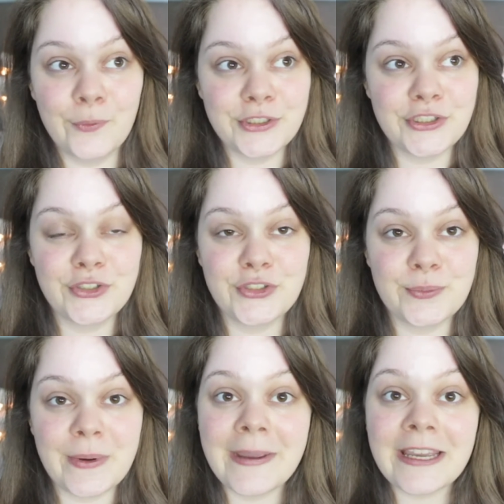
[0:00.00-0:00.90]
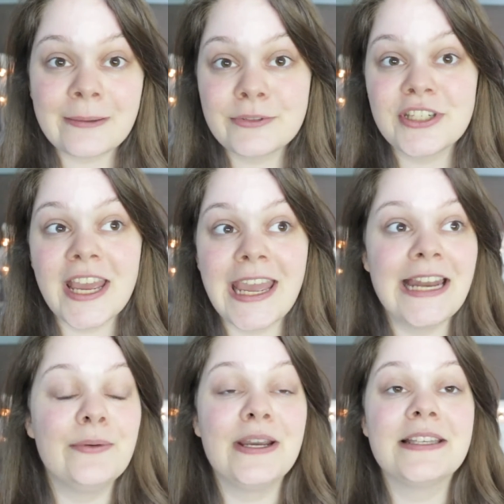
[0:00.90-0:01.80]
wanted to do my makeup today
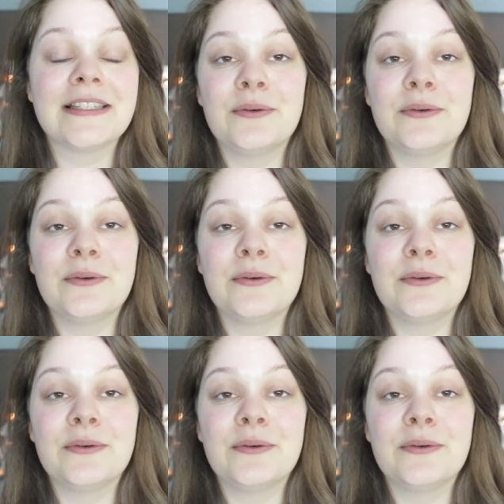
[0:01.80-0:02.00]
anyways,